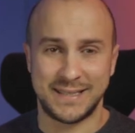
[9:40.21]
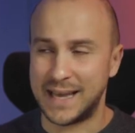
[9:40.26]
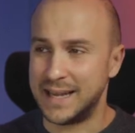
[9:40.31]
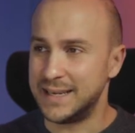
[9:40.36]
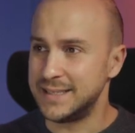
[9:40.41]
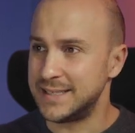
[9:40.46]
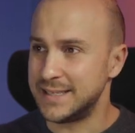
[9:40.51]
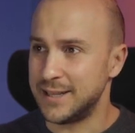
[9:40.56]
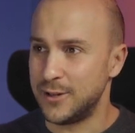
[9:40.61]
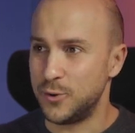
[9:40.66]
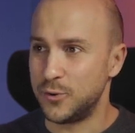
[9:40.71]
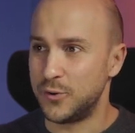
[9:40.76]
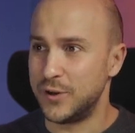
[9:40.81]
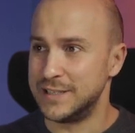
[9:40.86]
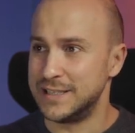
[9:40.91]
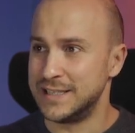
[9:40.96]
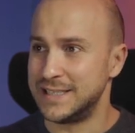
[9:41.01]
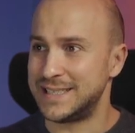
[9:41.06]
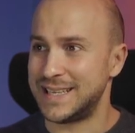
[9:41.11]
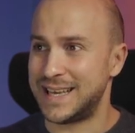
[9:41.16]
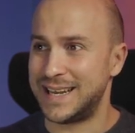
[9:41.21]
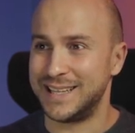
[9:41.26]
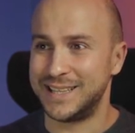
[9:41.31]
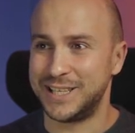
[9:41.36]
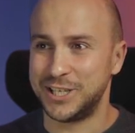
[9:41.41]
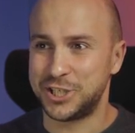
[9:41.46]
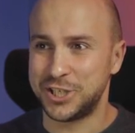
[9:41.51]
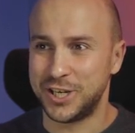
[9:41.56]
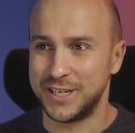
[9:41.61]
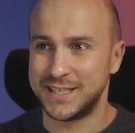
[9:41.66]
ten slogans, and
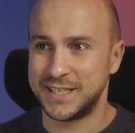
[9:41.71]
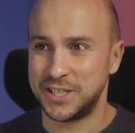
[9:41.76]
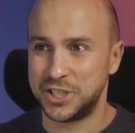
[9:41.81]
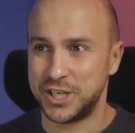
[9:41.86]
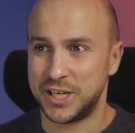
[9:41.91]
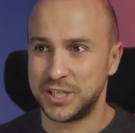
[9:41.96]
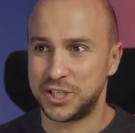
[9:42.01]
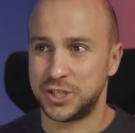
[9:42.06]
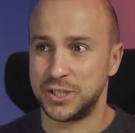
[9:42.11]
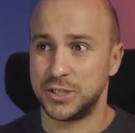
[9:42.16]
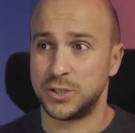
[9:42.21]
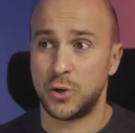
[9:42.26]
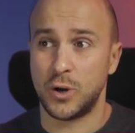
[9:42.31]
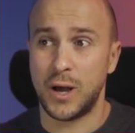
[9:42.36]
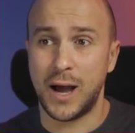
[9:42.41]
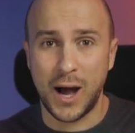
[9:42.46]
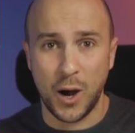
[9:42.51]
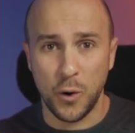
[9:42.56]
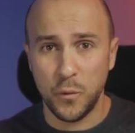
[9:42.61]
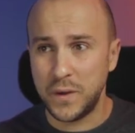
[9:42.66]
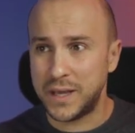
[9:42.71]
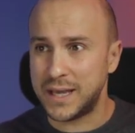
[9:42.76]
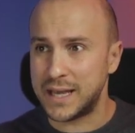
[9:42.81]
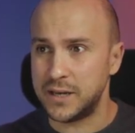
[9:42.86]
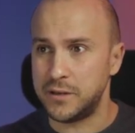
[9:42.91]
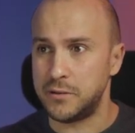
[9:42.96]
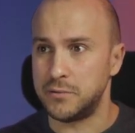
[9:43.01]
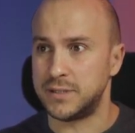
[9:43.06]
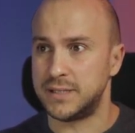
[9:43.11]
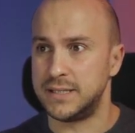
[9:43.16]
additional suggestions on how we
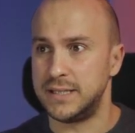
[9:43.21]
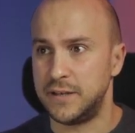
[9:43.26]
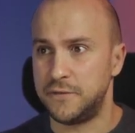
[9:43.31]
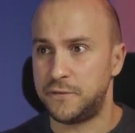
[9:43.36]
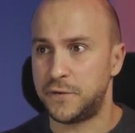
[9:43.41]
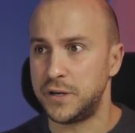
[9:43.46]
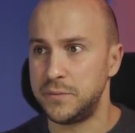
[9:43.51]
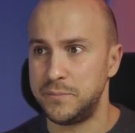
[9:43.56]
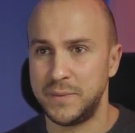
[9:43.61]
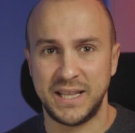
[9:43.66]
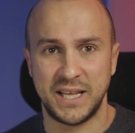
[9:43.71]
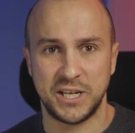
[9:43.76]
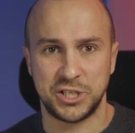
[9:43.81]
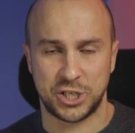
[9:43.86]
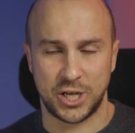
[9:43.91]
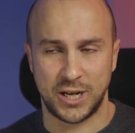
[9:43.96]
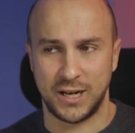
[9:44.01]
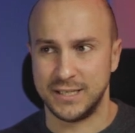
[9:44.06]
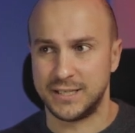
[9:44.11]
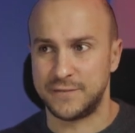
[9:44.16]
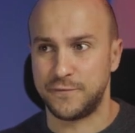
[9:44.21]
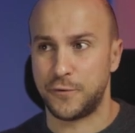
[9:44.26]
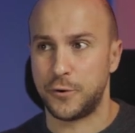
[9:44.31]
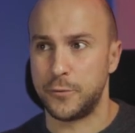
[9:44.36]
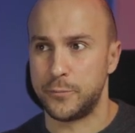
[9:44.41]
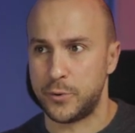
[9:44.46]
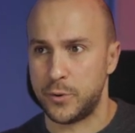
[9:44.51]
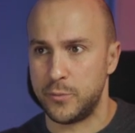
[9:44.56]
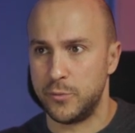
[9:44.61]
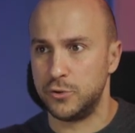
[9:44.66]
can use different media channels
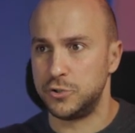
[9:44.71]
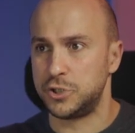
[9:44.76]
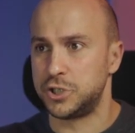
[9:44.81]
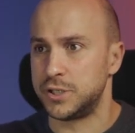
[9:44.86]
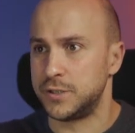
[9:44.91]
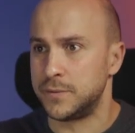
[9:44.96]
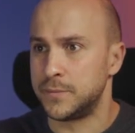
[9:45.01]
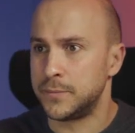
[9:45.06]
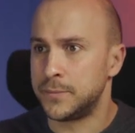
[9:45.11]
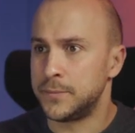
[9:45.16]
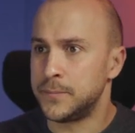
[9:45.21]
for promotion.